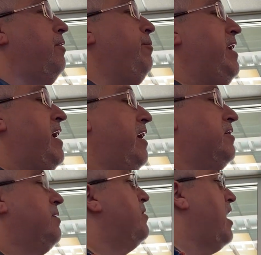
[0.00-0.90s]
we
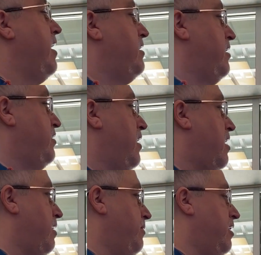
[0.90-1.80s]
get some scientists
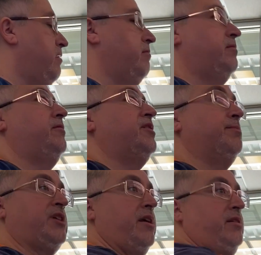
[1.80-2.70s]
that come in,
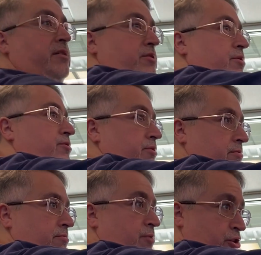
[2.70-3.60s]
some scientists go
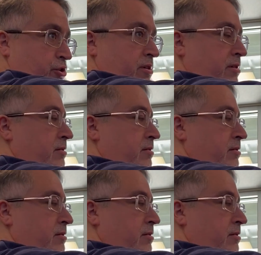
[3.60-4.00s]
to Russia.